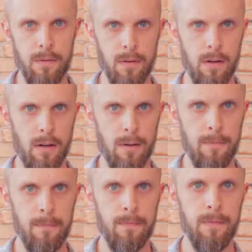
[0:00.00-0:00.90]
for a
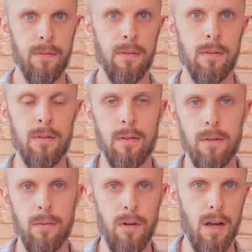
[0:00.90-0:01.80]

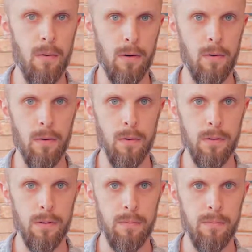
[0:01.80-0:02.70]
3-hour
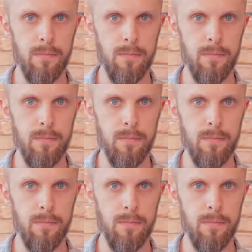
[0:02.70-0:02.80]
course.